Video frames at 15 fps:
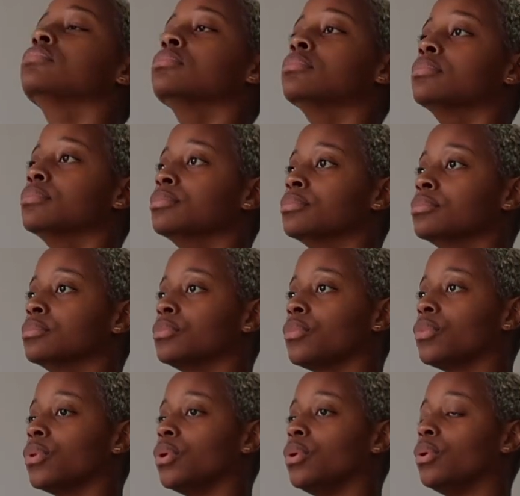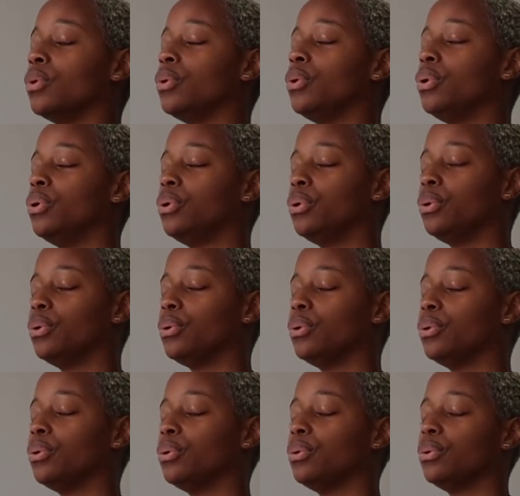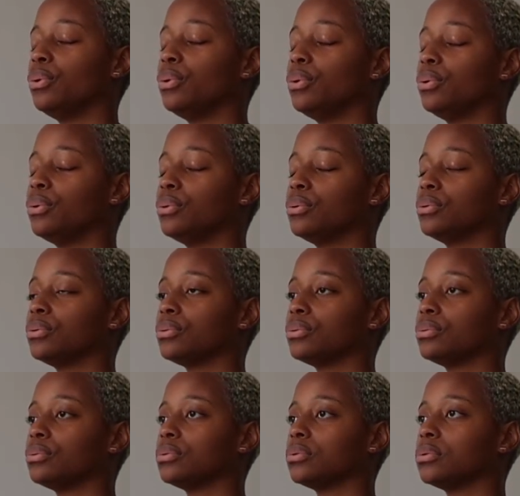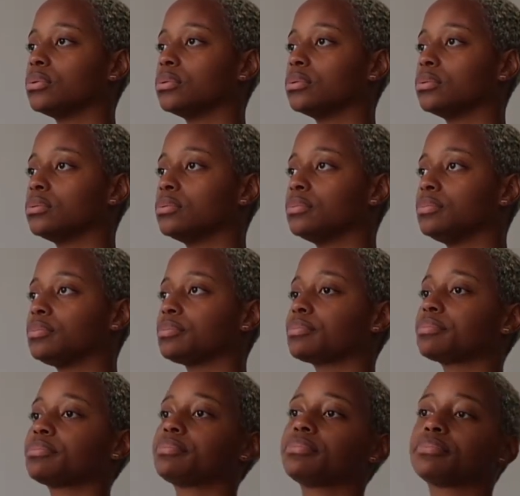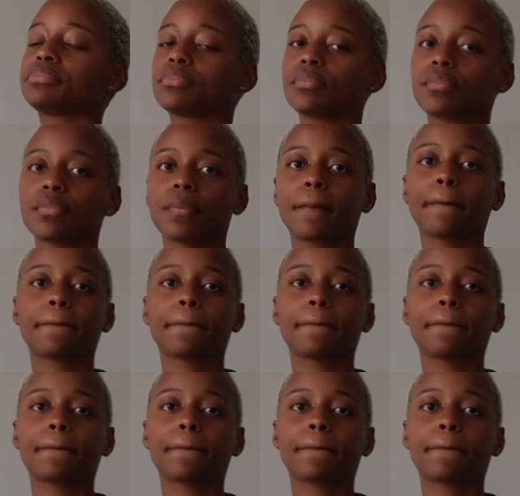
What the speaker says: Nobody speaks.